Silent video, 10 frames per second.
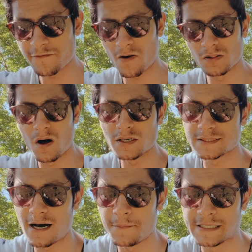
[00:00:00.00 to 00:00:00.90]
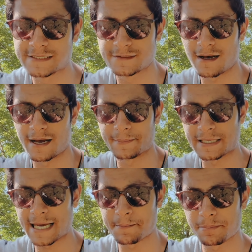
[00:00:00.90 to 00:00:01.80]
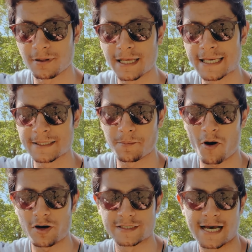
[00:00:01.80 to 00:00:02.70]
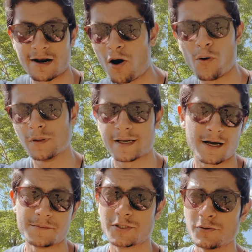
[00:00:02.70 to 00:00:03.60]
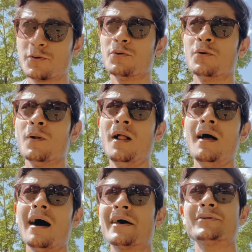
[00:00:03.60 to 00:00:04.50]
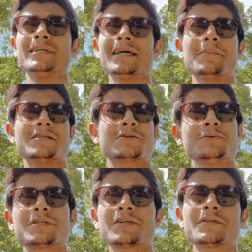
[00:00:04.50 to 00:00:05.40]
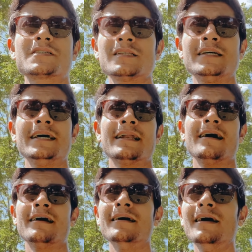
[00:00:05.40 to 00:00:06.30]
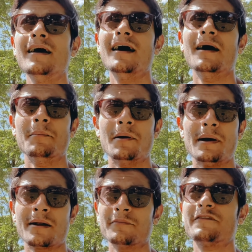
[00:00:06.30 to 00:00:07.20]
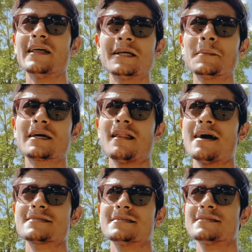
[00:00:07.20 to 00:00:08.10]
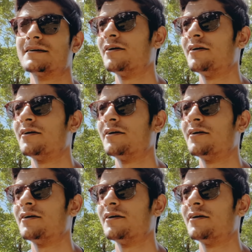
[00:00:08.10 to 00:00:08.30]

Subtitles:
for a long time, I kept playing the part that, oh, like, I'm too cool, I don't take my school seriously, and I'm failing my classes